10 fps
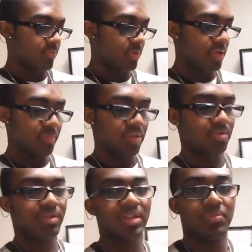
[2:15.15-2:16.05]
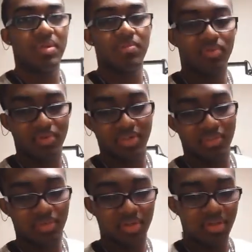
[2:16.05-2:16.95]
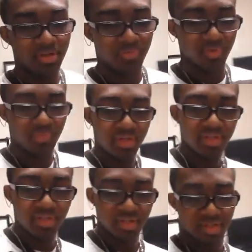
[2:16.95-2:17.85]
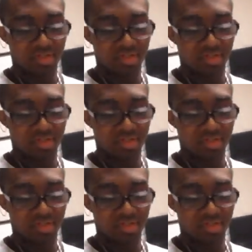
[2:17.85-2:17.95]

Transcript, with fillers: But I'm about to round up people because I'm going to dinner with Brandon,